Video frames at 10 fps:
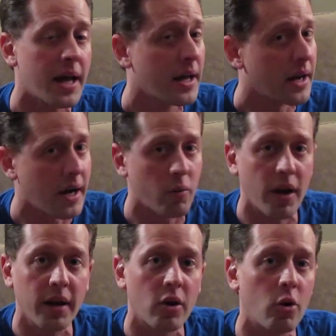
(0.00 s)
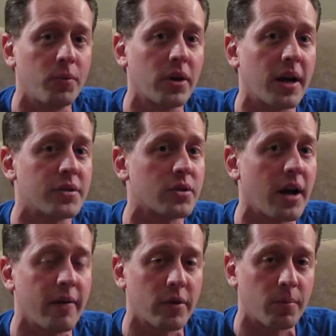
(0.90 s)
At any rate, I hope you guys are
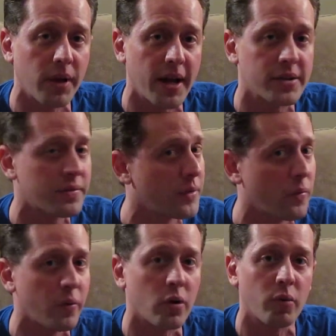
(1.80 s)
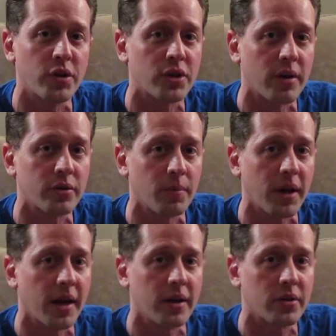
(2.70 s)
having a blast. Feel free to reach out to
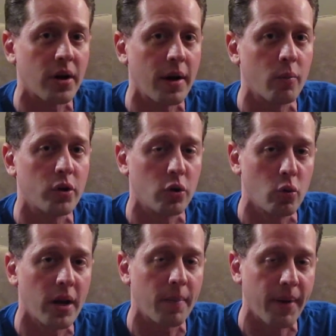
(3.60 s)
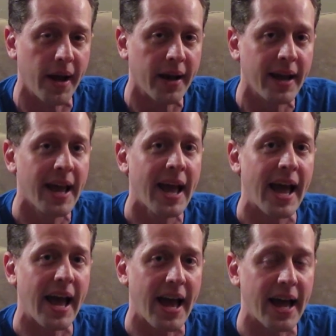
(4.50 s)
me anytime when you get back,
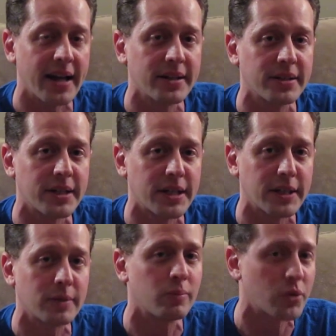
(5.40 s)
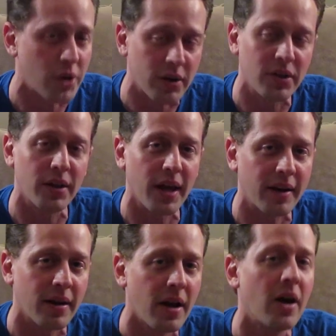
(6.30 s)
and we'll talk to you
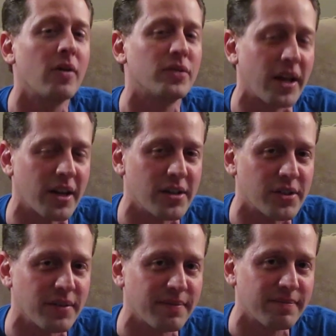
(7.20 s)
then. Take it easy.